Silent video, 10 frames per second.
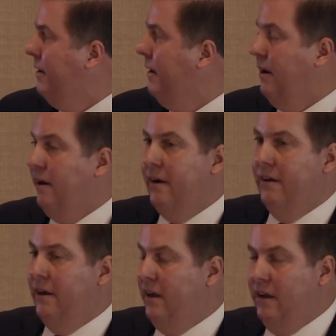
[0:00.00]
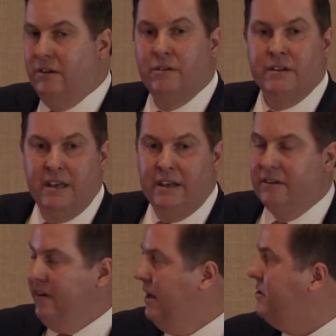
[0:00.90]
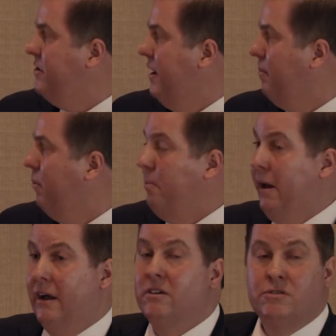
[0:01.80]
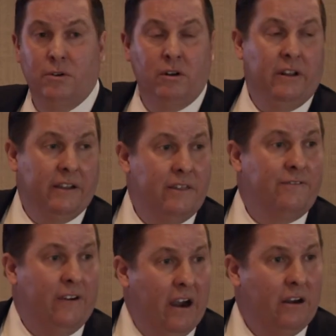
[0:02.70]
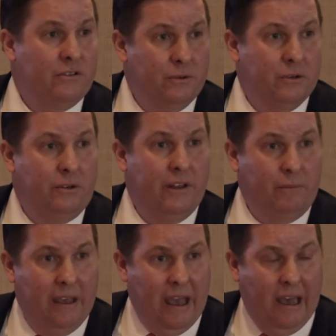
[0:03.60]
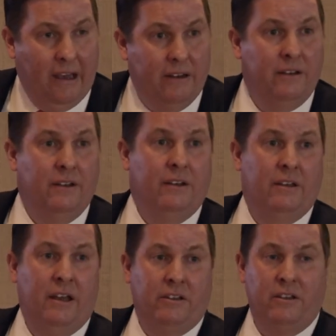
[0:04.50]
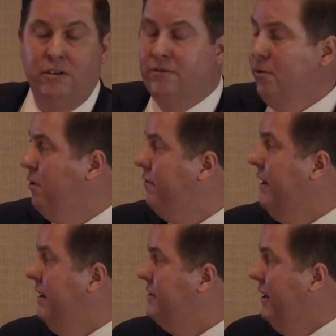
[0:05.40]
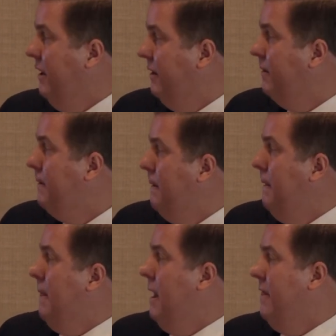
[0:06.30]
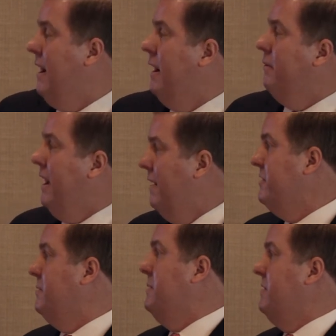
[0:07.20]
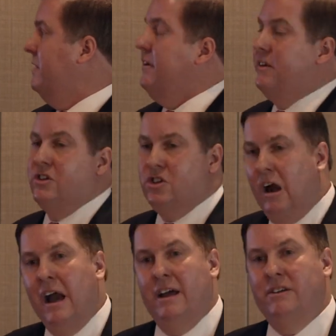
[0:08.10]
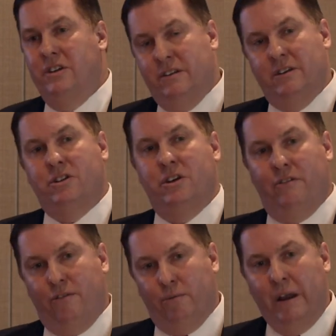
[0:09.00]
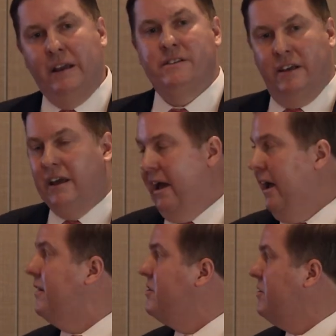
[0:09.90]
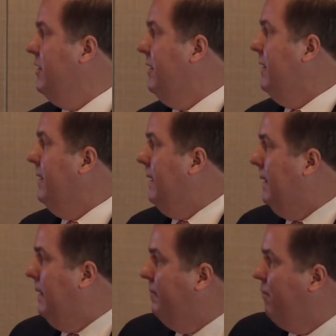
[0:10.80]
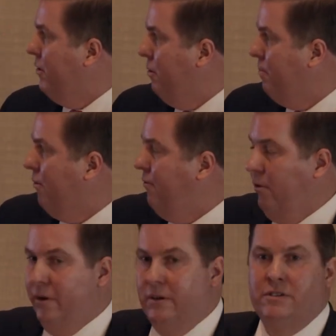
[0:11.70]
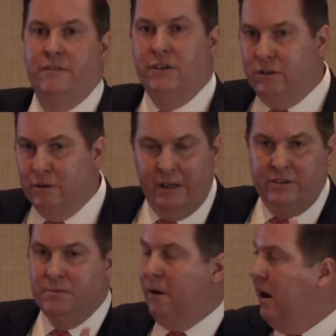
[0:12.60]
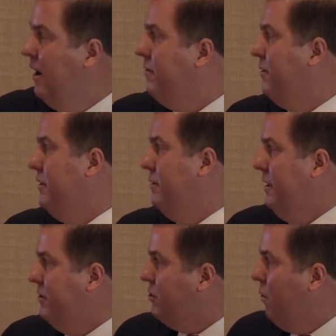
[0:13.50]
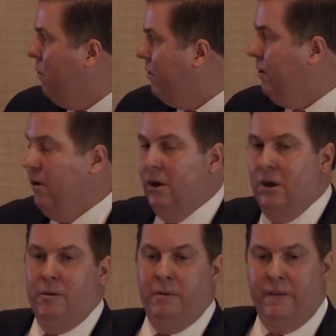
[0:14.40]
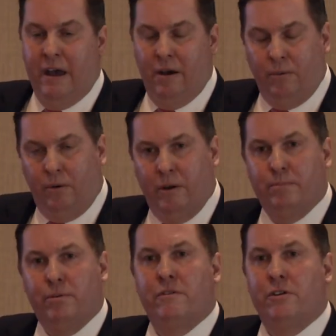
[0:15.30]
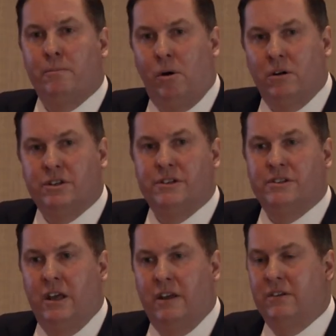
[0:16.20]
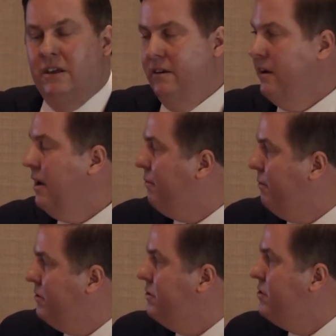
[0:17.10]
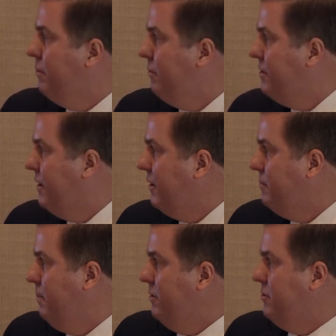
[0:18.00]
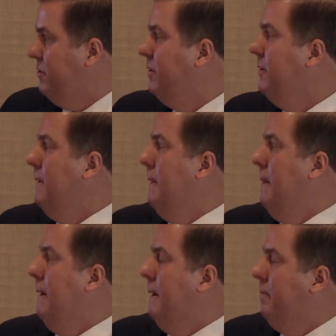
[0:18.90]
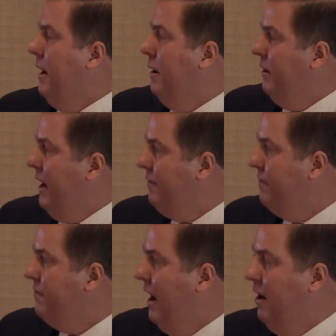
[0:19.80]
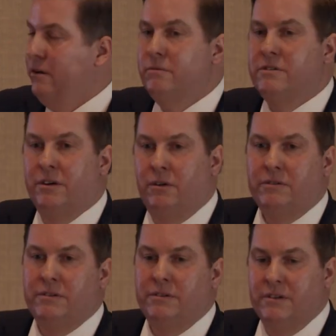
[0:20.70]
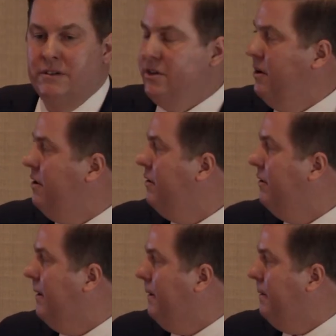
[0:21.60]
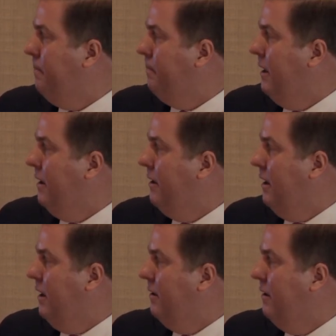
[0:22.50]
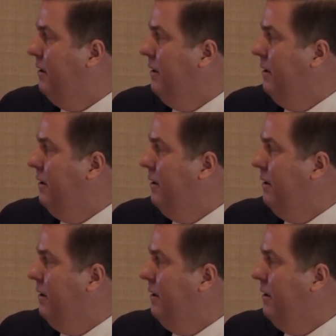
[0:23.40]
uh, and you can take advantage of that pullback, sort of like the fire drill that we had in Q4 of 18. And then I would have a specific strategy this year for raising cash um, for your portfolio. So if you do it each month or you do it each quarter, but that will improve your margin of safety and kind of reduce your risk exposure. Um, I would have a value tilt this year, um, and, and